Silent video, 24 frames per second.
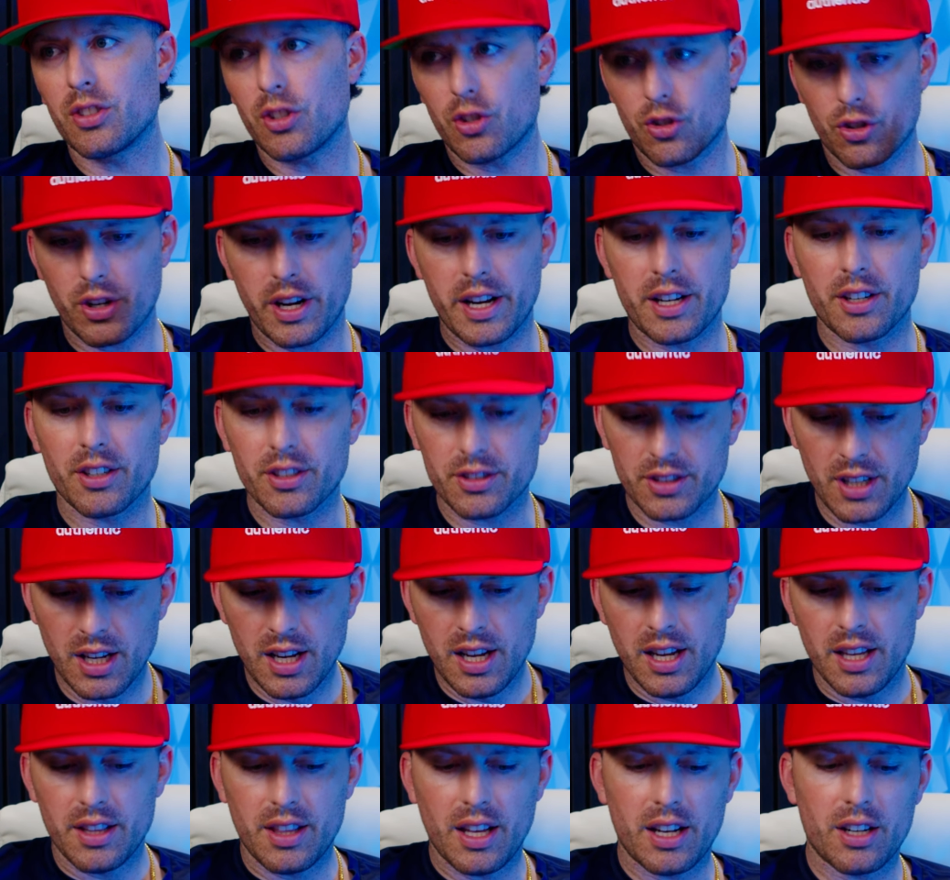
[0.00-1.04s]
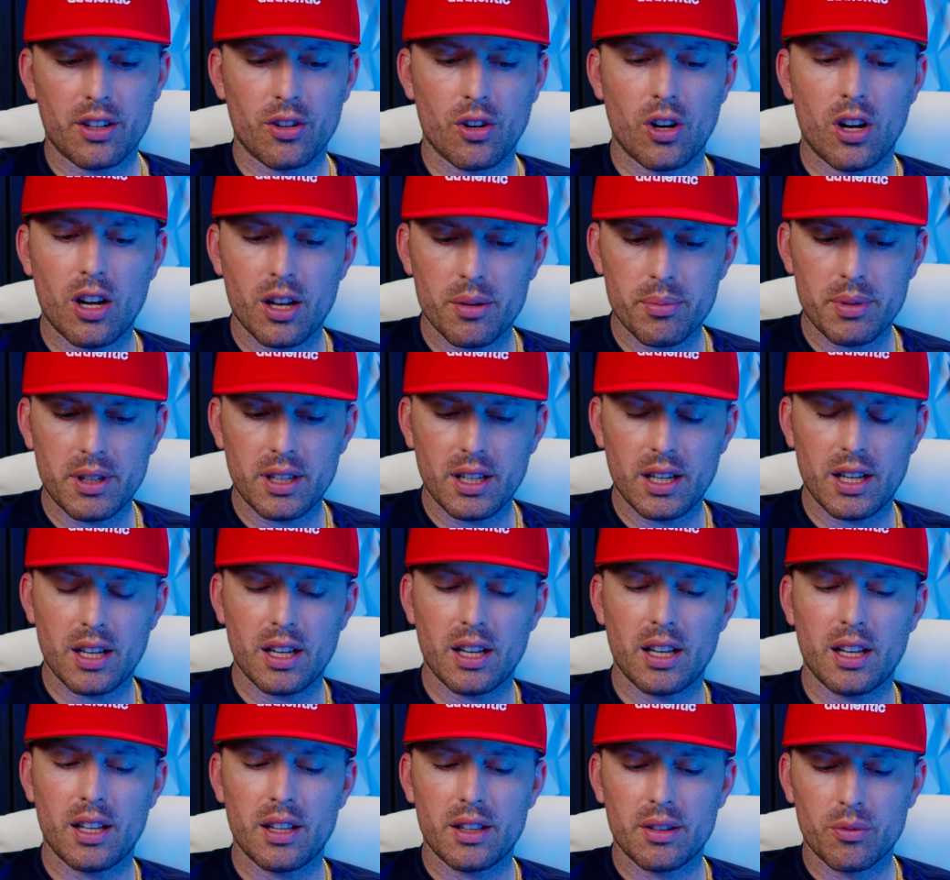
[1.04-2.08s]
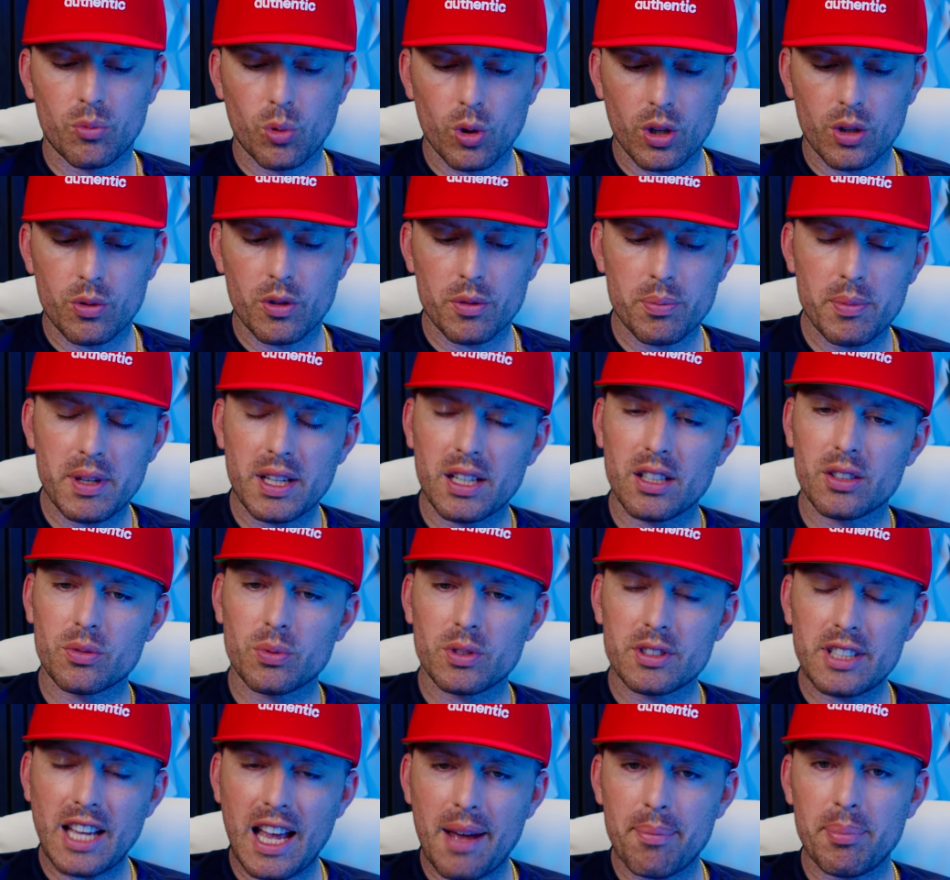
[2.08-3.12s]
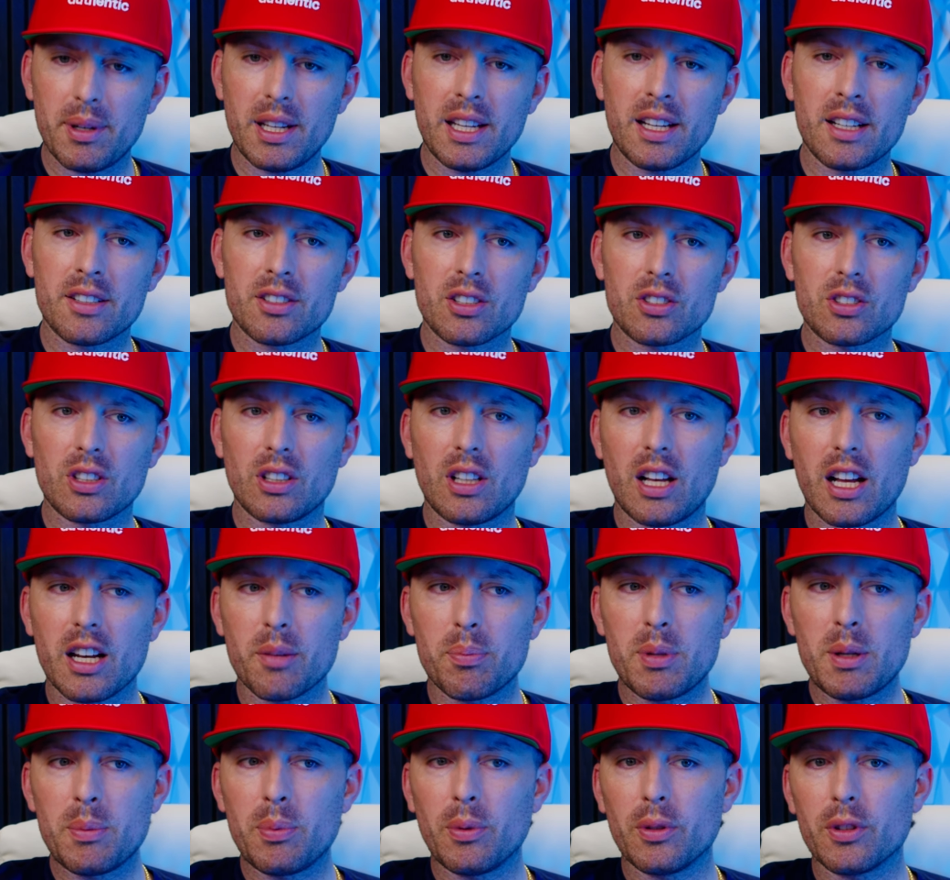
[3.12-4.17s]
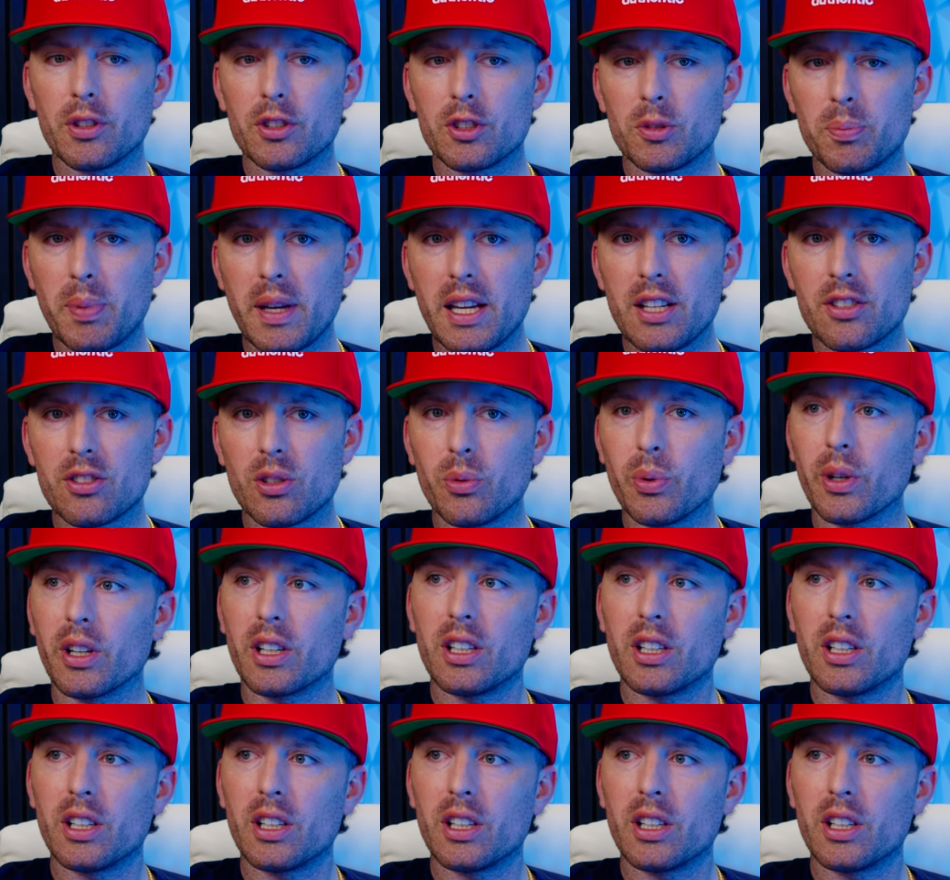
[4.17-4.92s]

and trainers that are on work with me, because what's happening is there's a lot of people in the space who are